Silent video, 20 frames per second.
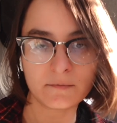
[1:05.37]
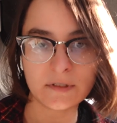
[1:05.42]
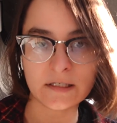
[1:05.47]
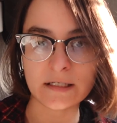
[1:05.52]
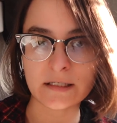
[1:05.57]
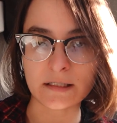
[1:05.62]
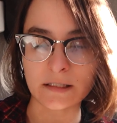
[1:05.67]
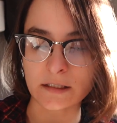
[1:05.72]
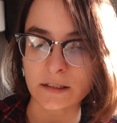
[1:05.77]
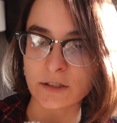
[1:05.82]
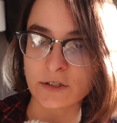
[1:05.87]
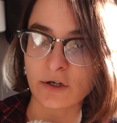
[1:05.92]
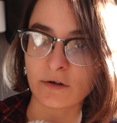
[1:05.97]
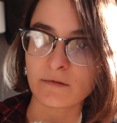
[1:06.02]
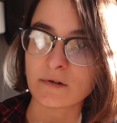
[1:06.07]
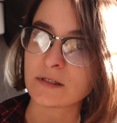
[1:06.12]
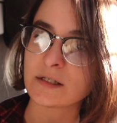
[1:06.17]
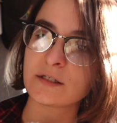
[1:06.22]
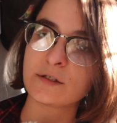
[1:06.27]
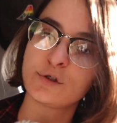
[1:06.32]
decent
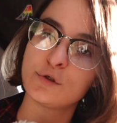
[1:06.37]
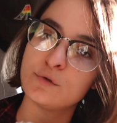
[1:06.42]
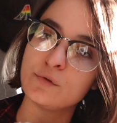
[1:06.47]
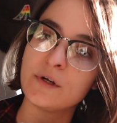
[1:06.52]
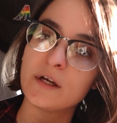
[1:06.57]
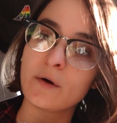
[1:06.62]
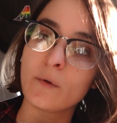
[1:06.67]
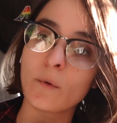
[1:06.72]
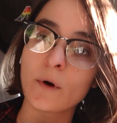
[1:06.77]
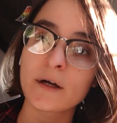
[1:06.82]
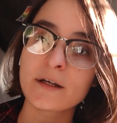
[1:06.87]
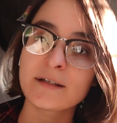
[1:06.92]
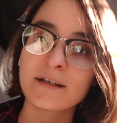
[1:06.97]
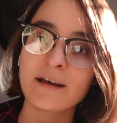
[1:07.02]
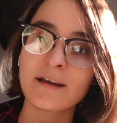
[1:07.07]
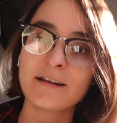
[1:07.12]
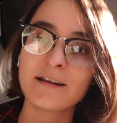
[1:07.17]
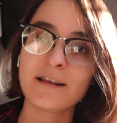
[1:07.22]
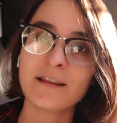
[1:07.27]
service to get work done.